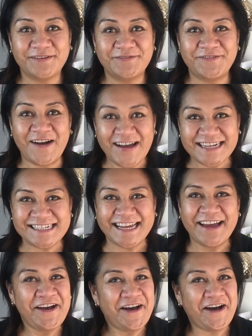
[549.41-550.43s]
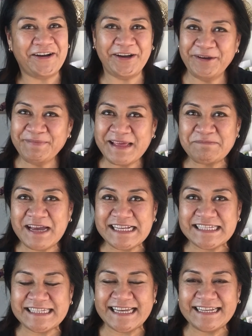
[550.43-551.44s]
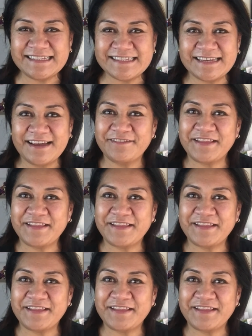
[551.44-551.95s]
Right, I hope that makes sense.